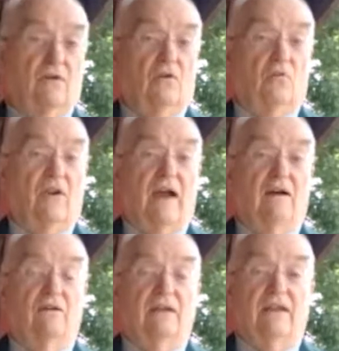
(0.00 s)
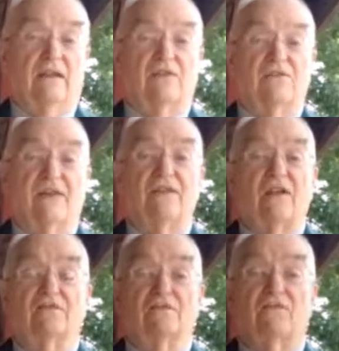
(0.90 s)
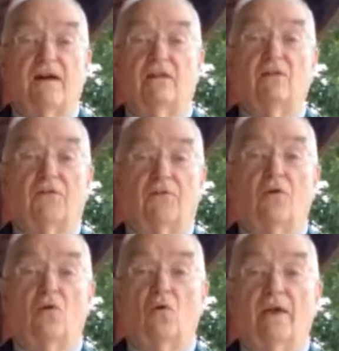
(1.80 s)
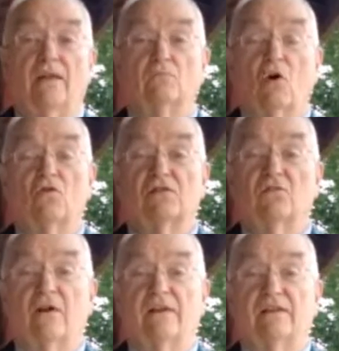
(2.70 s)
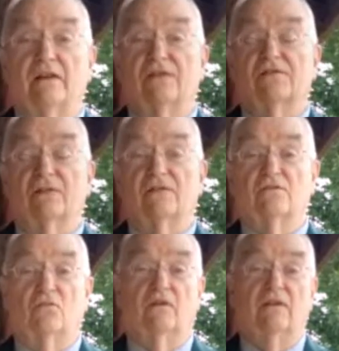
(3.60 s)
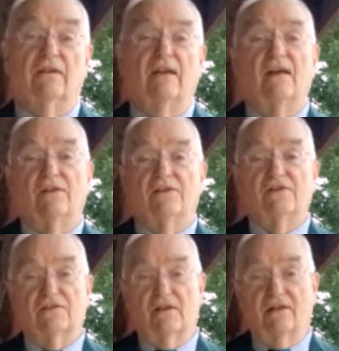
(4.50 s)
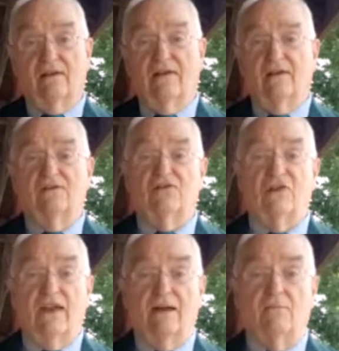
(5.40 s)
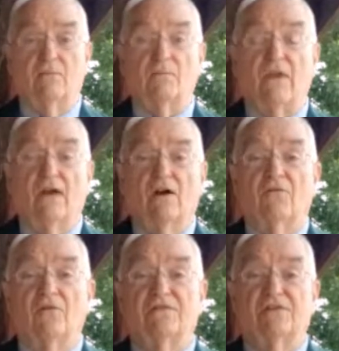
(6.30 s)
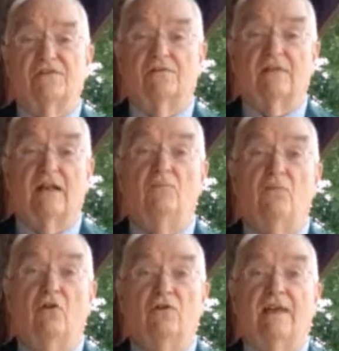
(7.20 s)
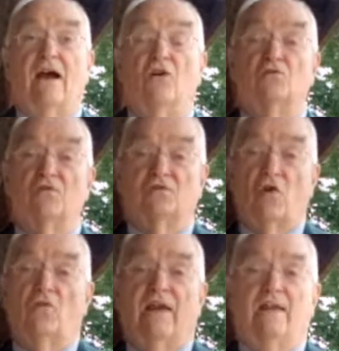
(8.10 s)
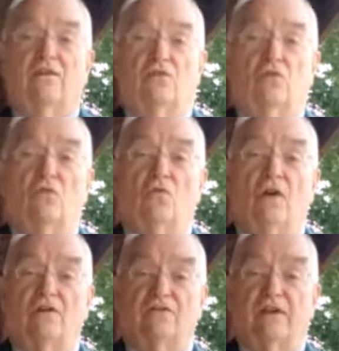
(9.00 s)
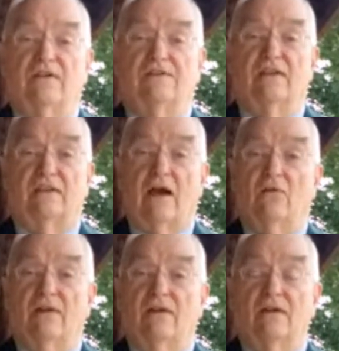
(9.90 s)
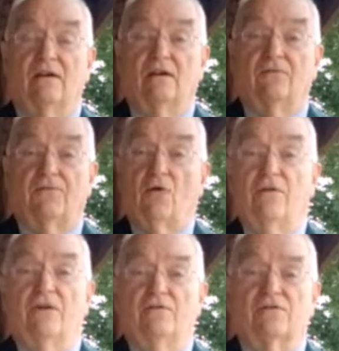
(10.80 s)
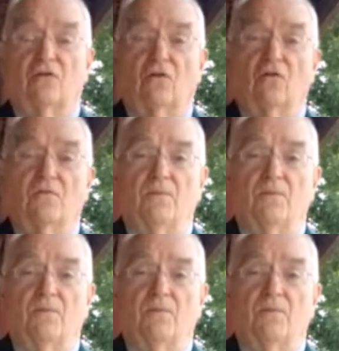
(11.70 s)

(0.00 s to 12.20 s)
reality is he doesn't follow through, and most of what he does is really just a sham. For instance, $10 million was donated to Genesee County 4 years ago